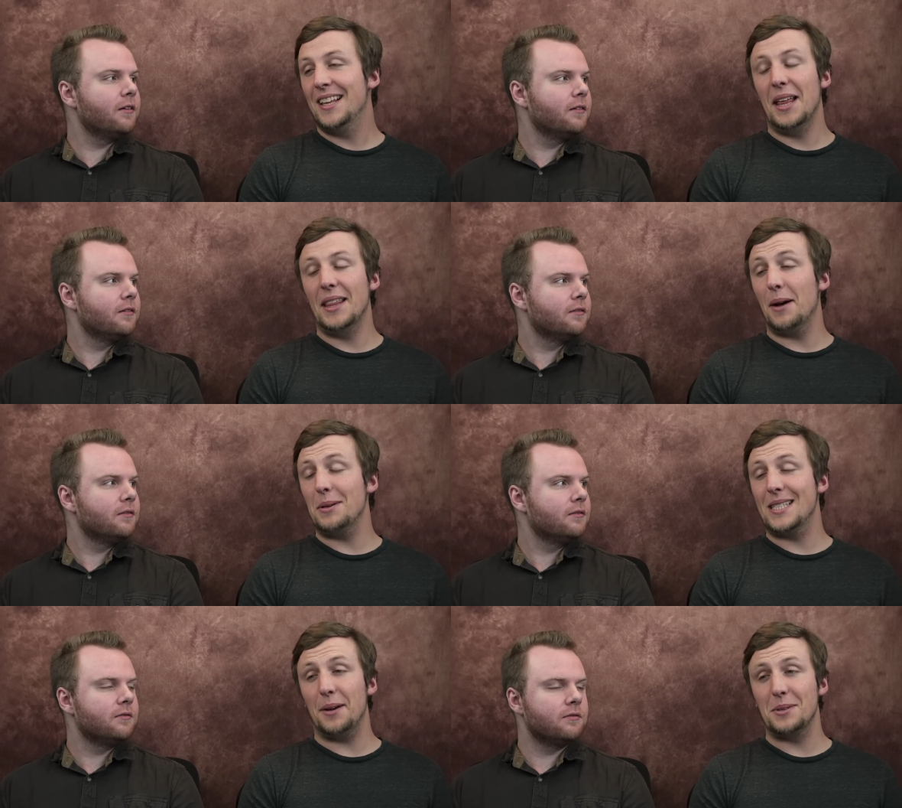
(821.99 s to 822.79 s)
Speaker 1: And that
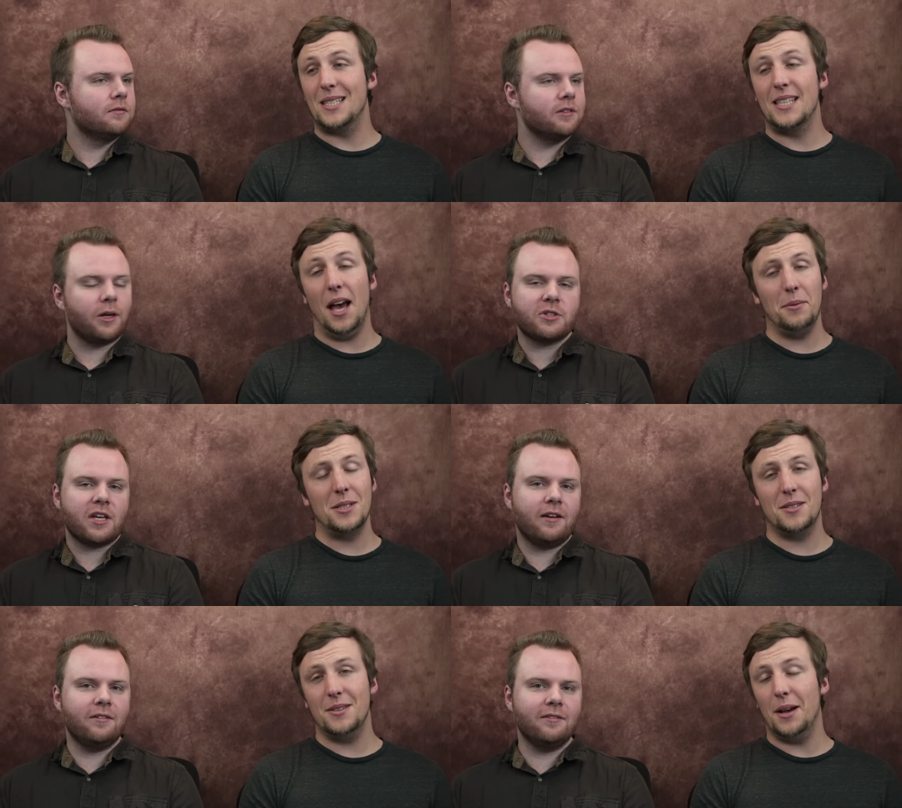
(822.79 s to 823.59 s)
was that was that, that was,
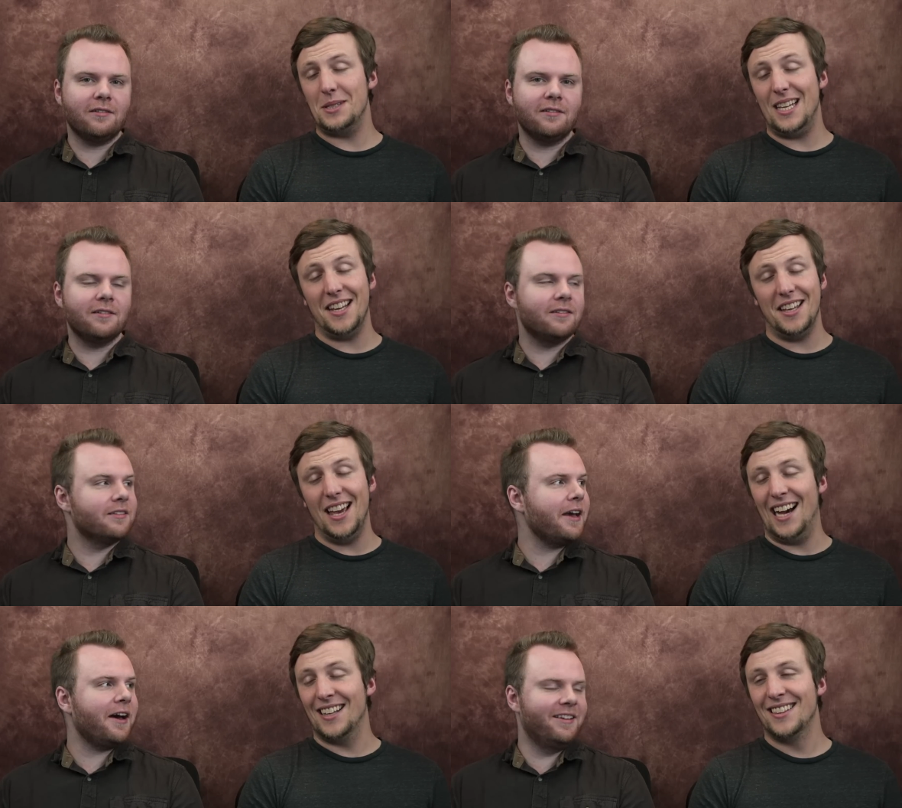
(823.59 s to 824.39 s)
was it. That was it.
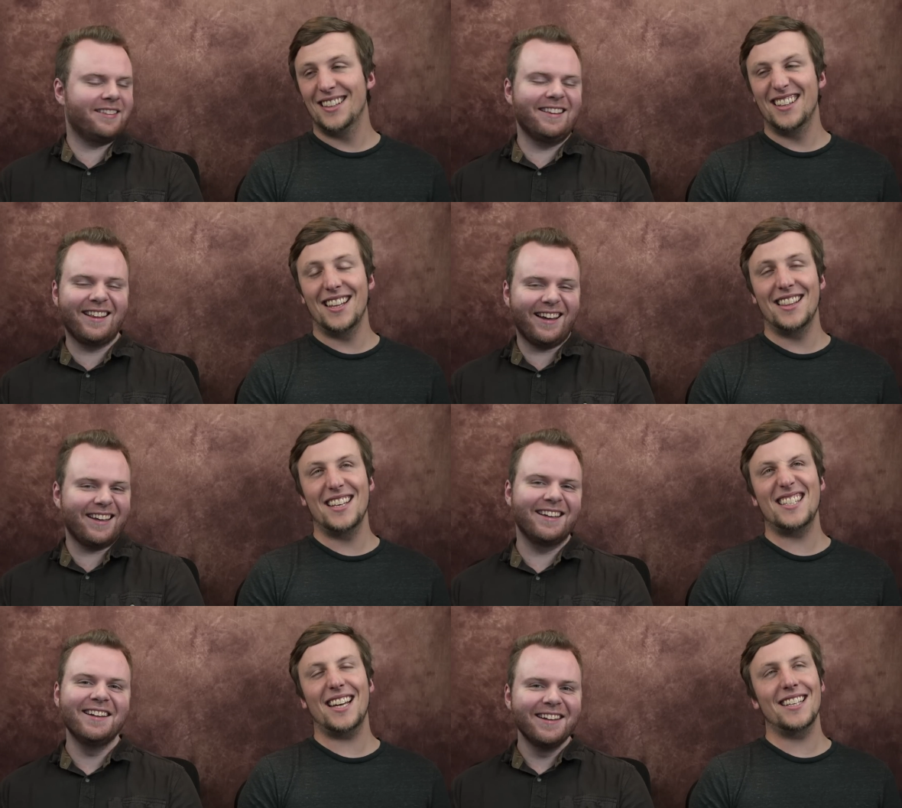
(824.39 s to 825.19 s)
Yeah. yeah. the, like,
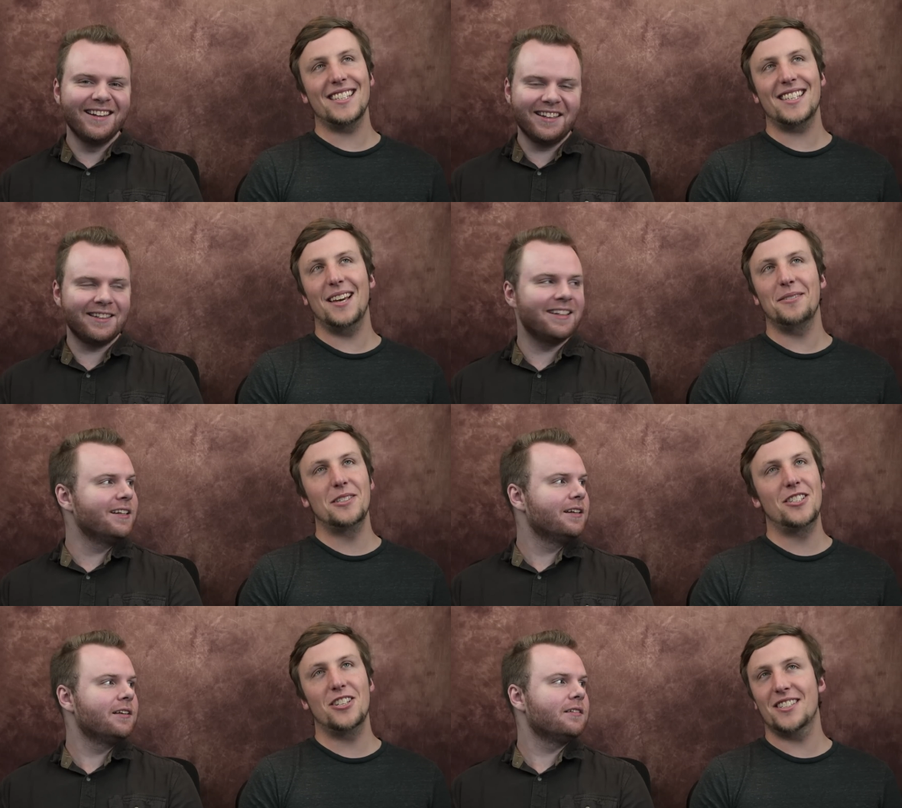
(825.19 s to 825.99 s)
the second skit
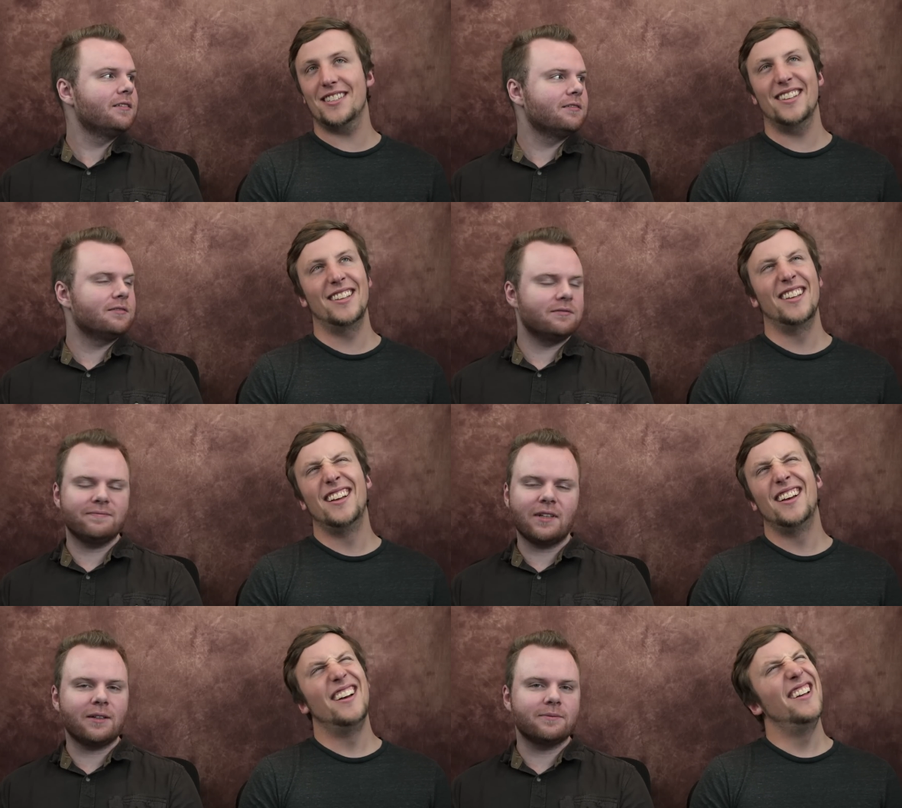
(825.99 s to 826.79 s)
was just
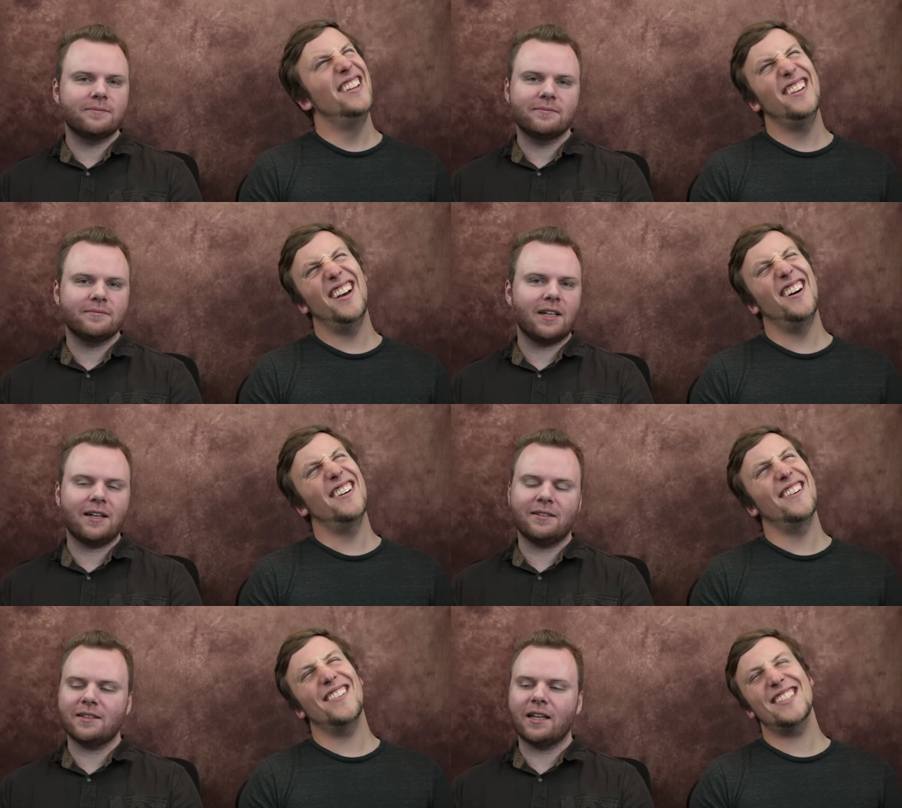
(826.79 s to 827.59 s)
No. No,
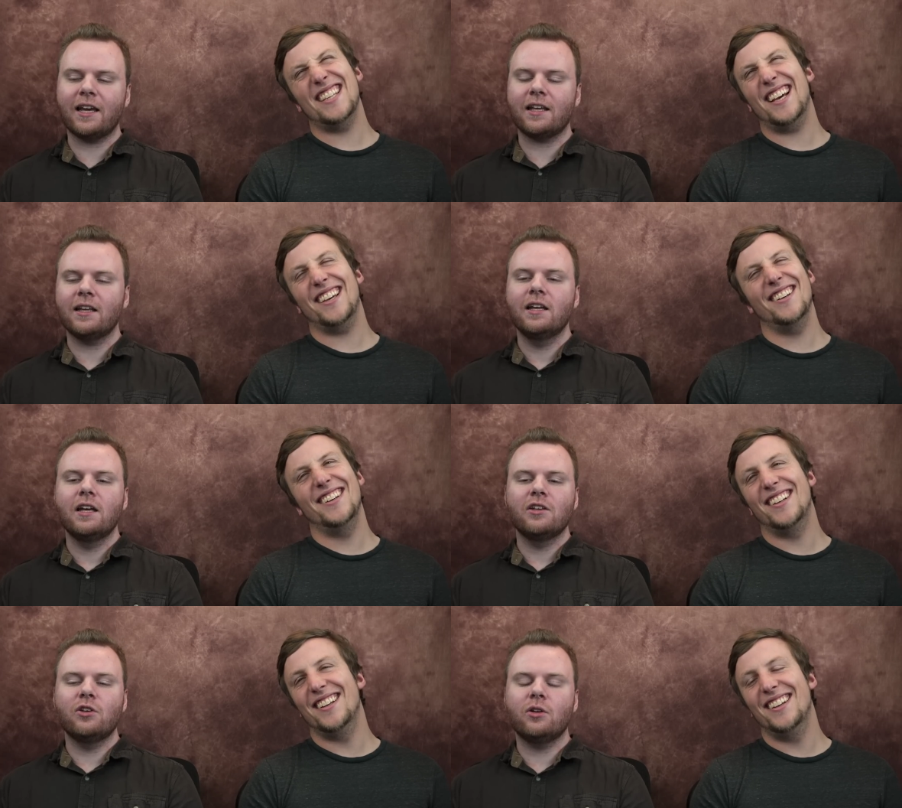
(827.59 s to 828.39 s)
no. it wasn't like, that
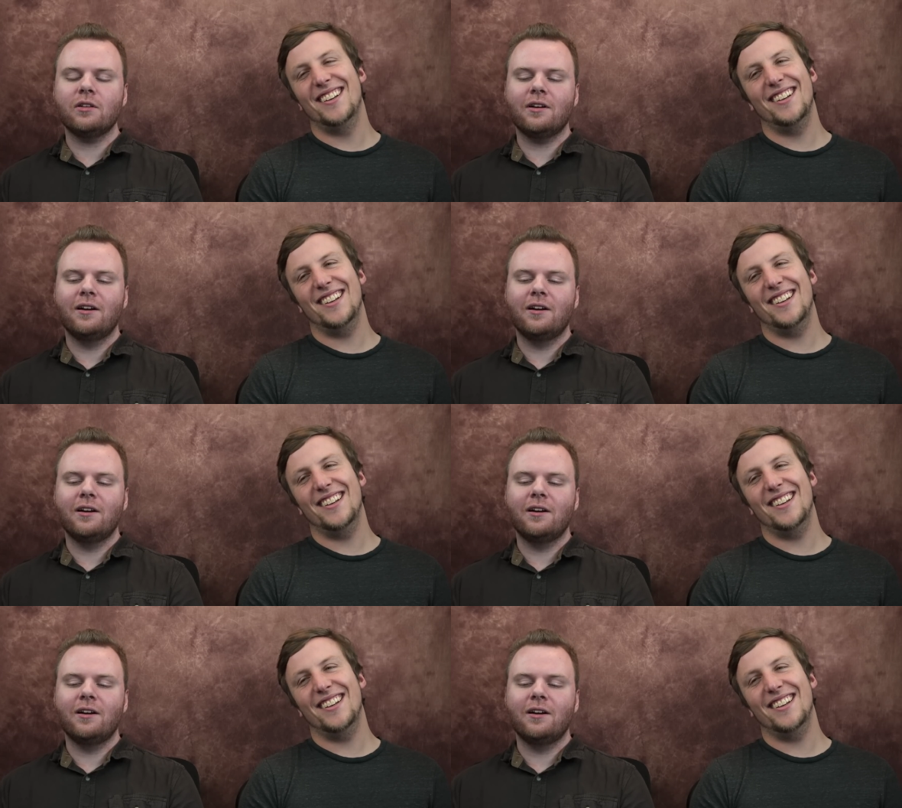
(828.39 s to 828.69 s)
good. You